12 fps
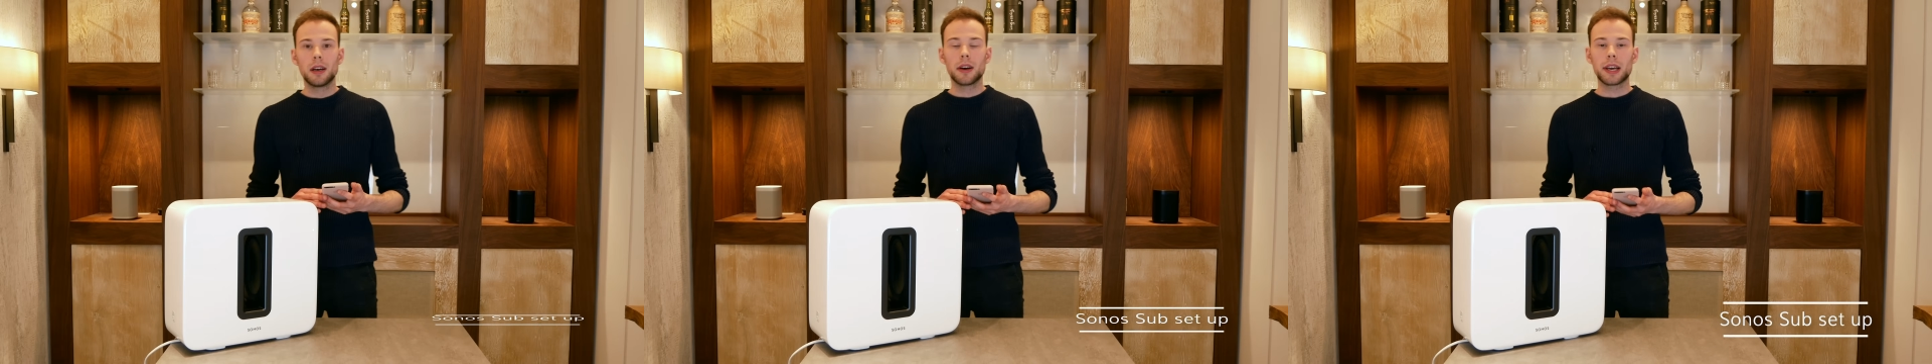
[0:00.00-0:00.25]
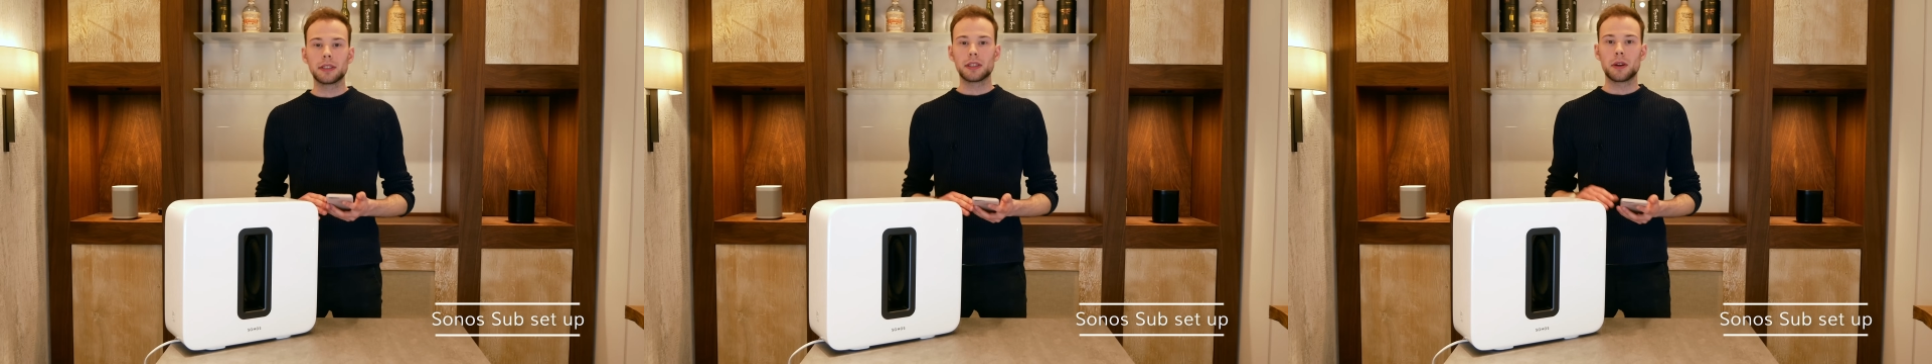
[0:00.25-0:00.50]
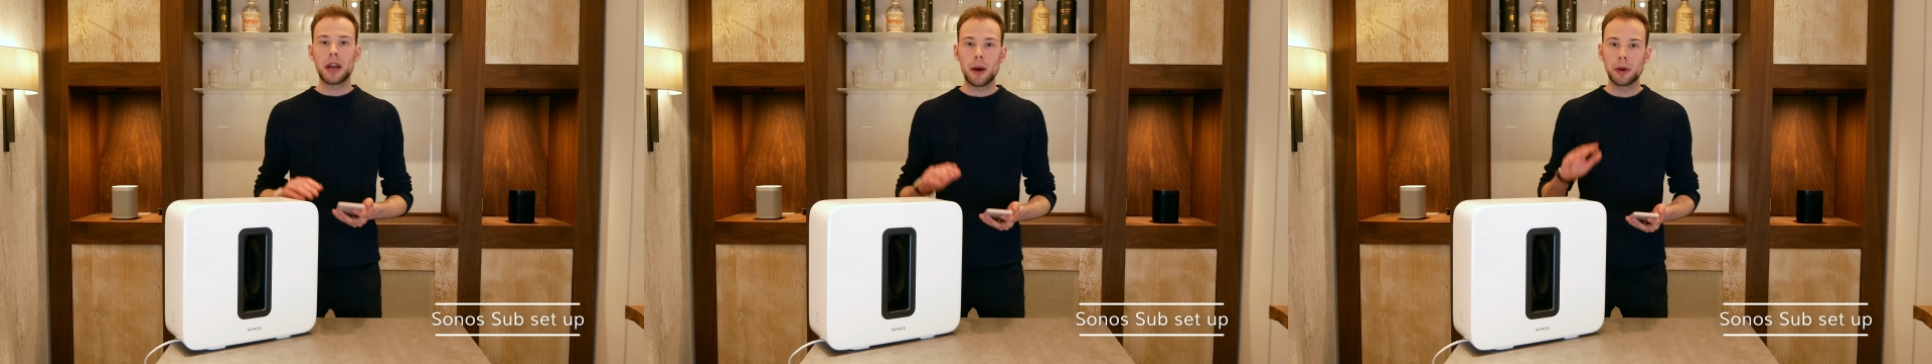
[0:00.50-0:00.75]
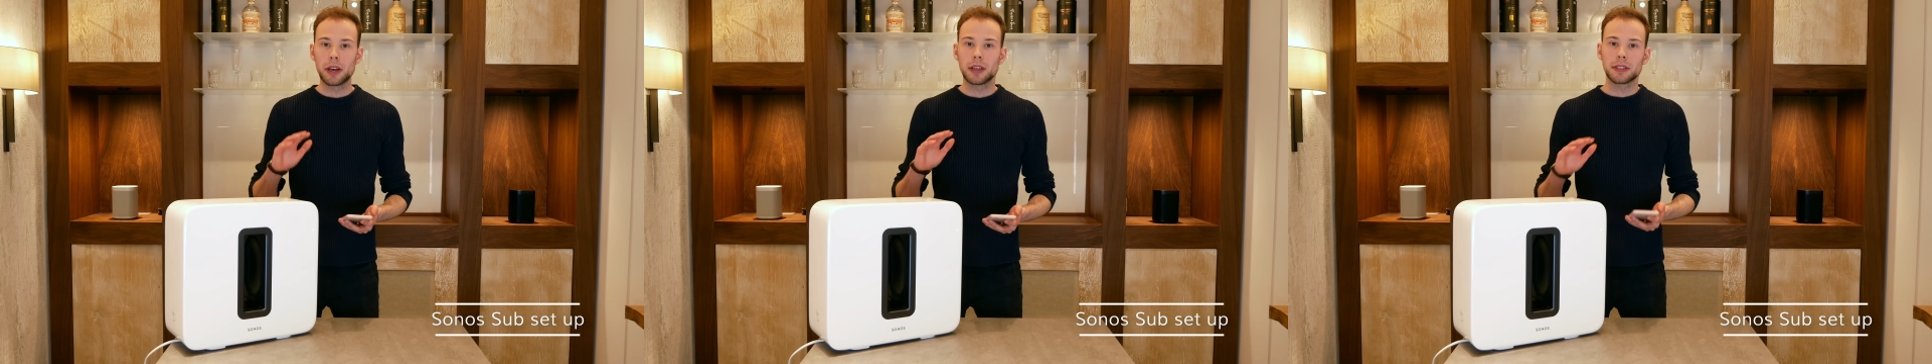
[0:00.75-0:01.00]
Okay, so
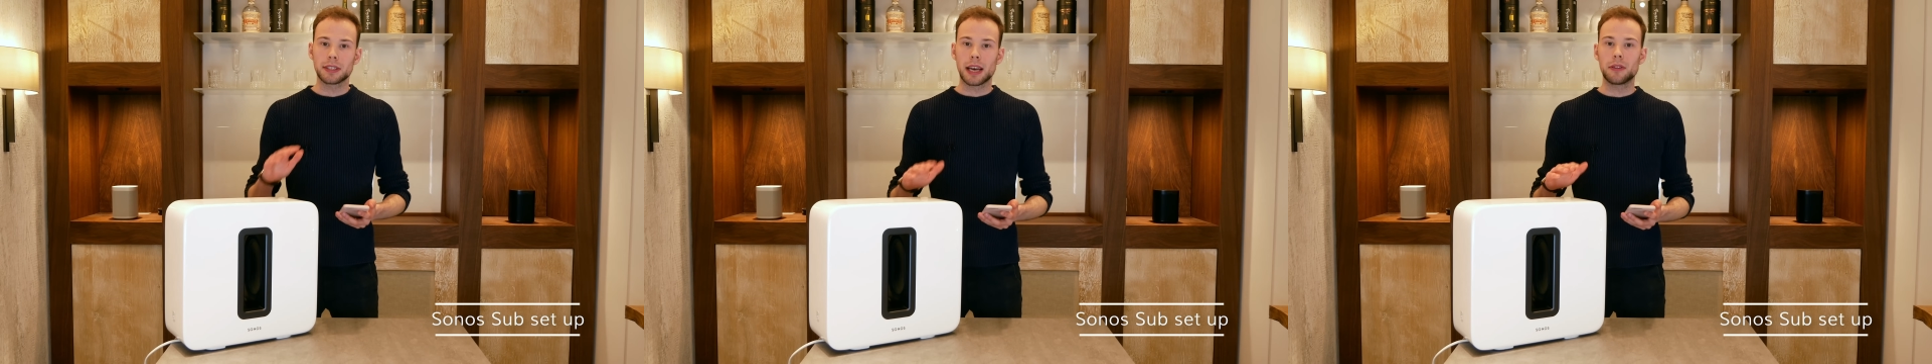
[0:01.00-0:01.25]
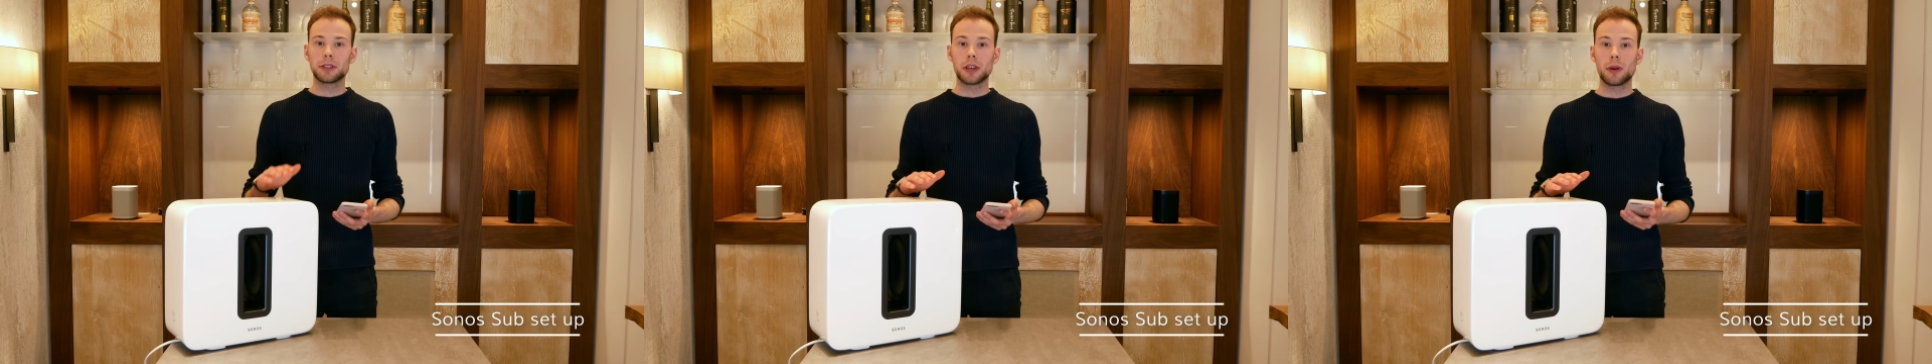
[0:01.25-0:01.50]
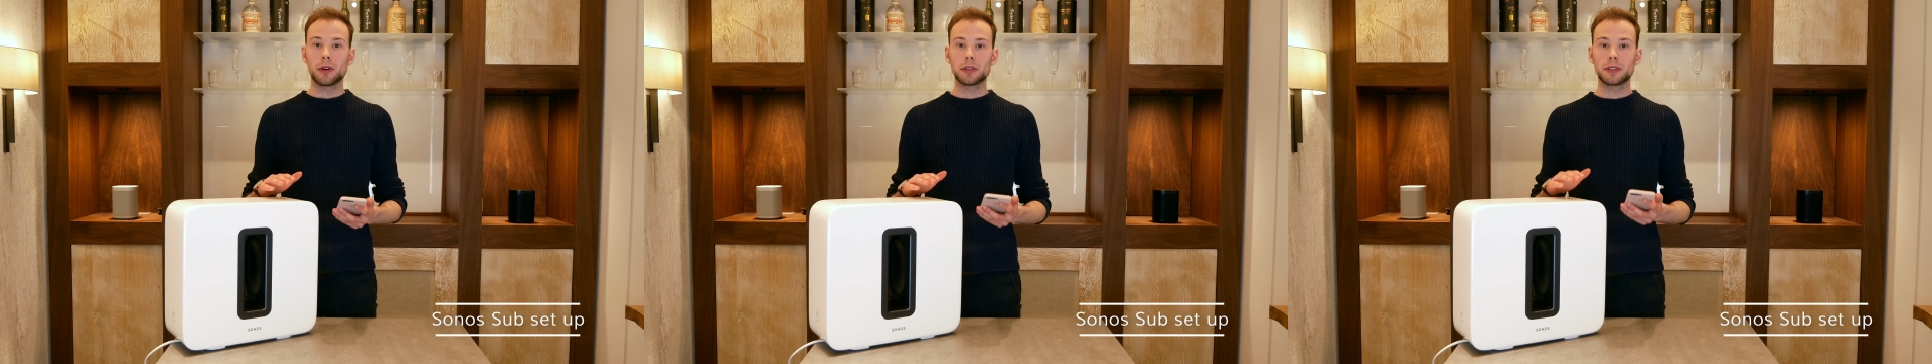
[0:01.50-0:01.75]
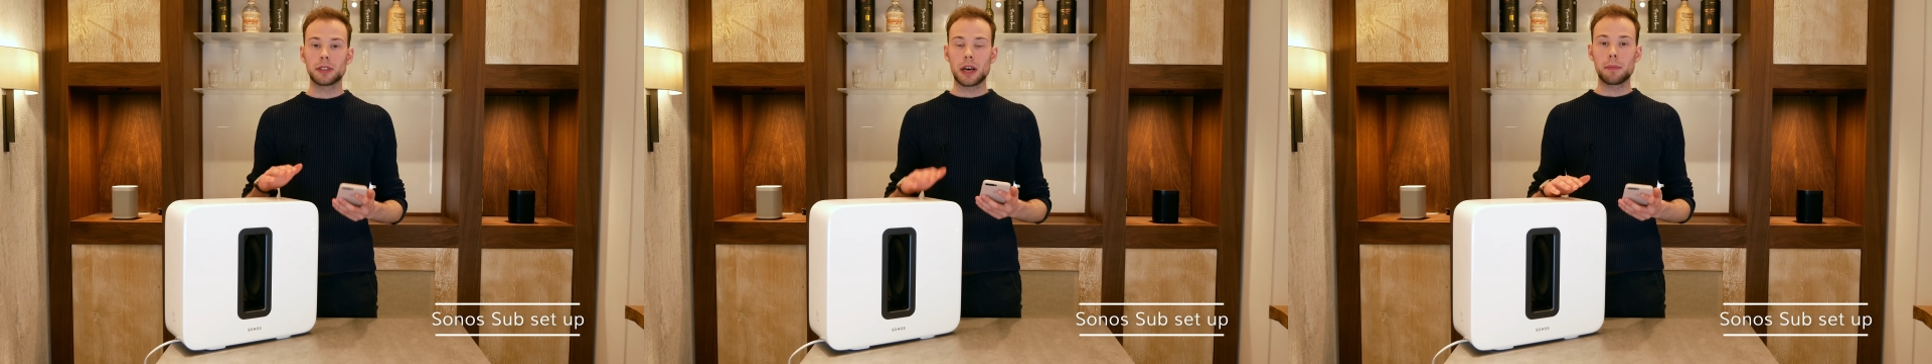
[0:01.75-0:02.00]
now we're going to set the
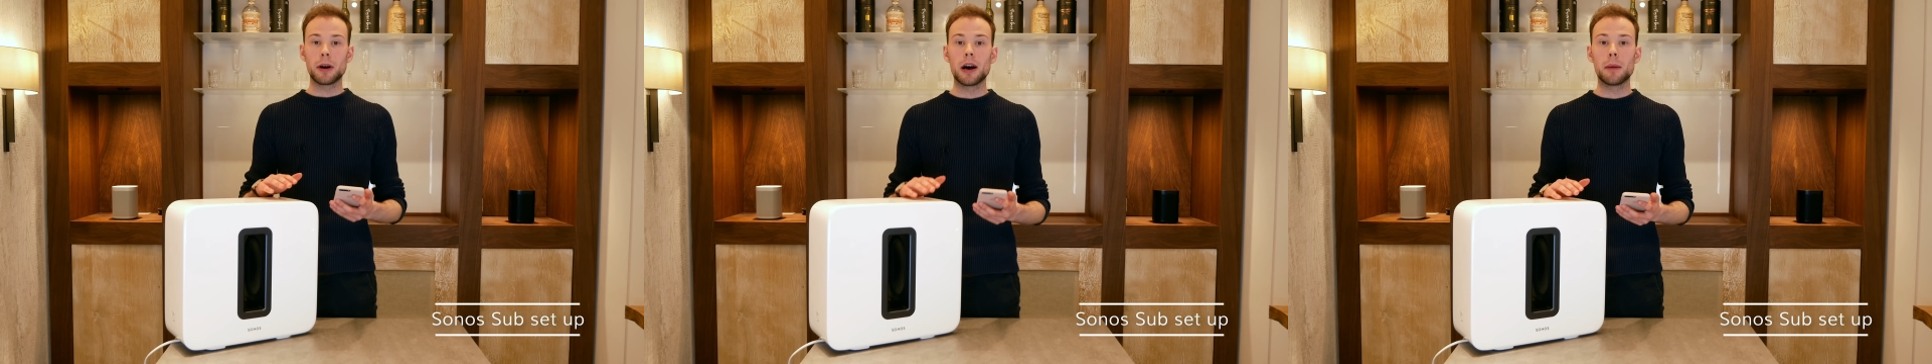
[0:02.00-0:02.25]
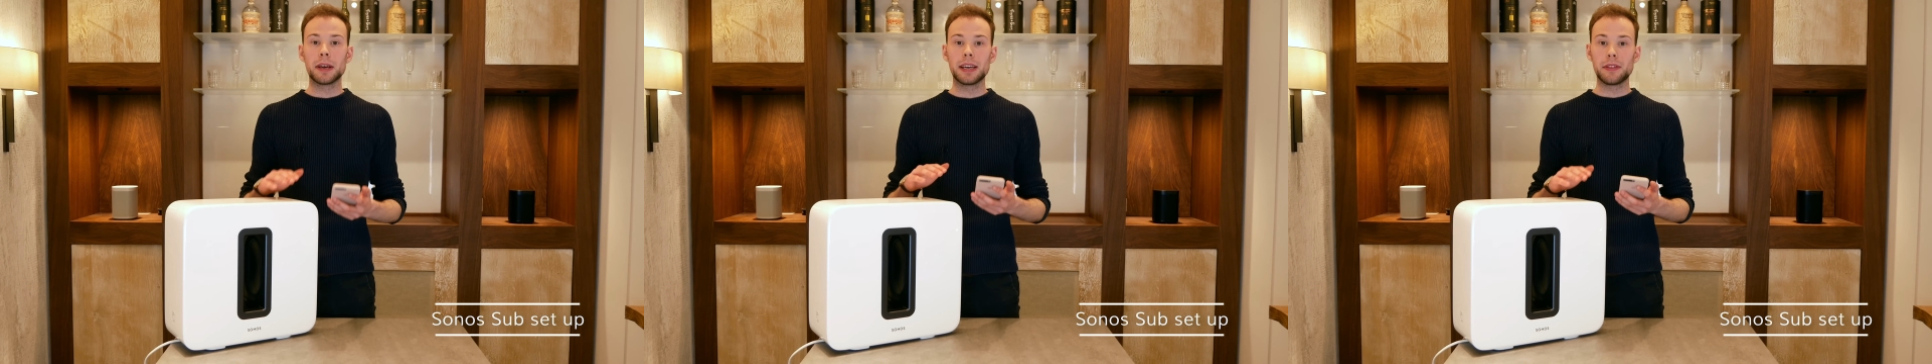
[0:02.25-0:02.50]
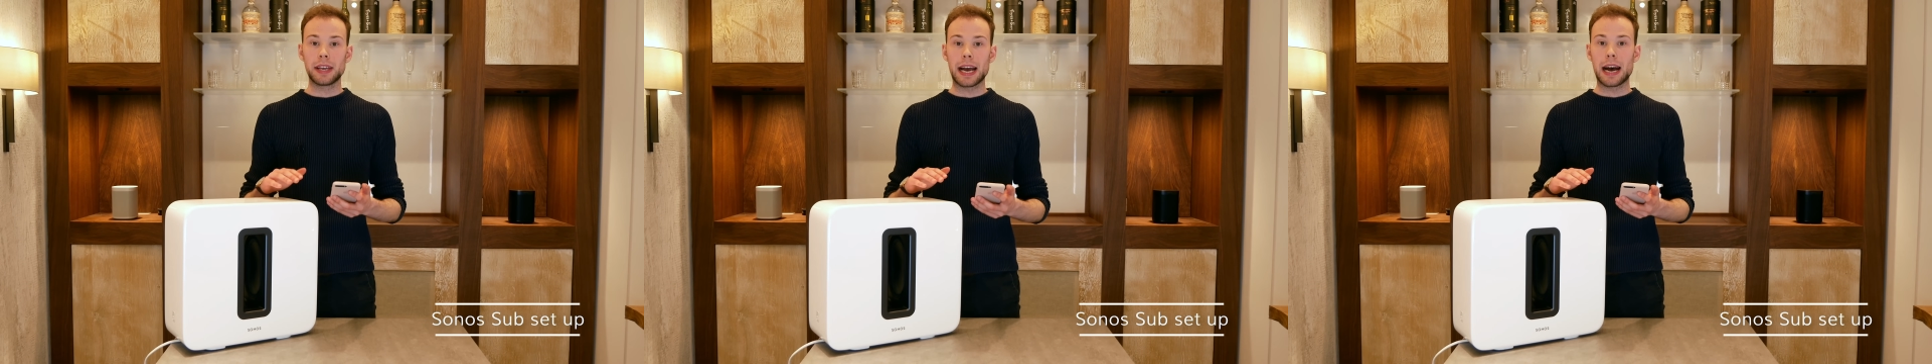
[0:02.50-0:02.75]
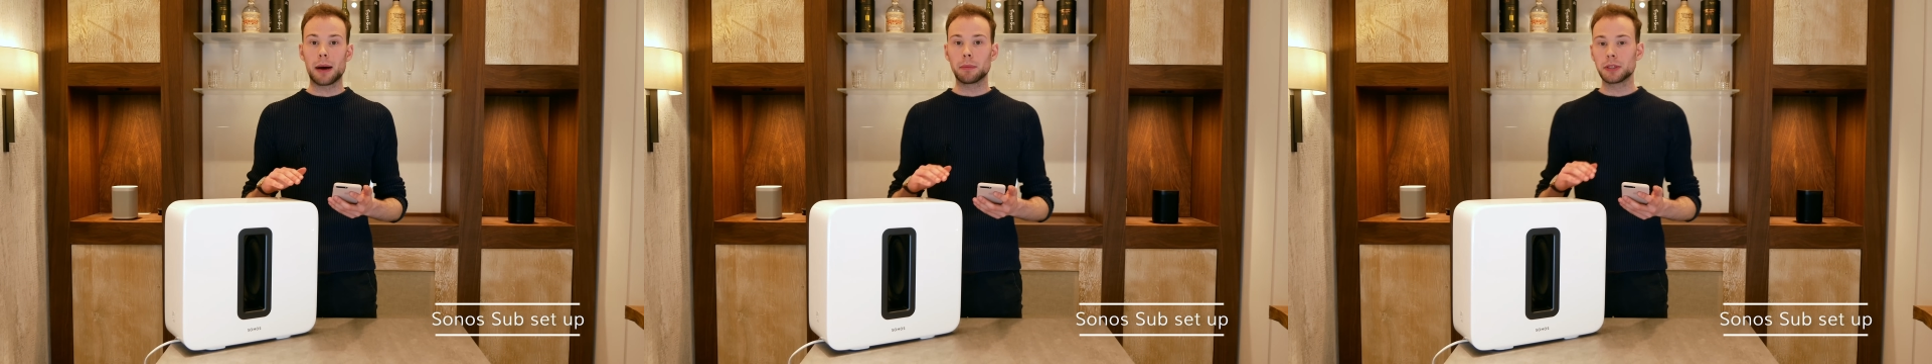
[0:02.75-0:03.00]
Sonos Sub up in the
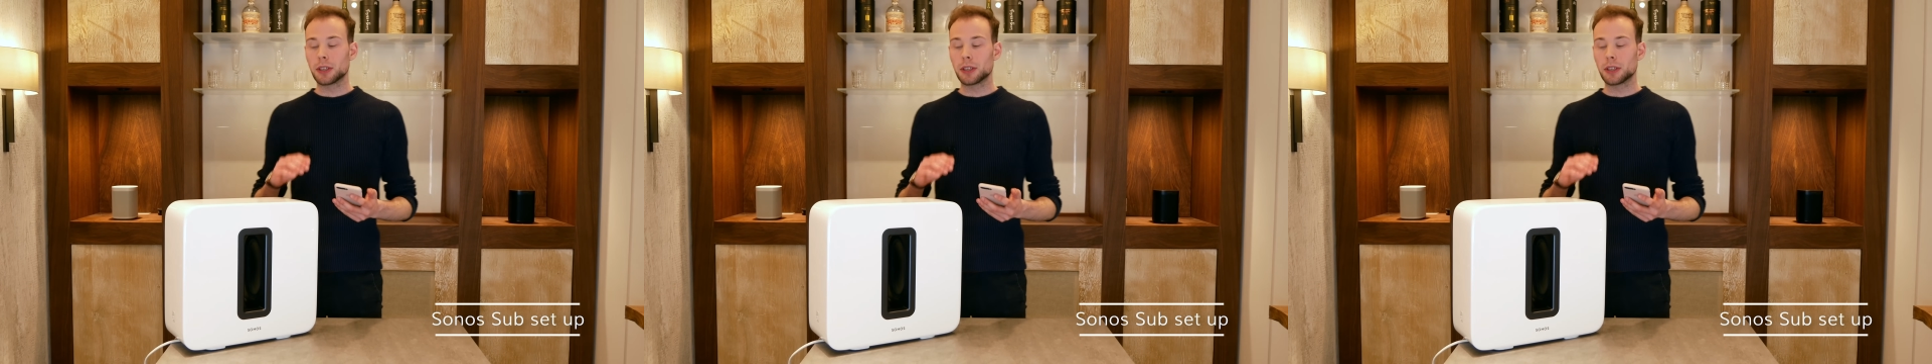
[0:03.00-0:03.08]
app.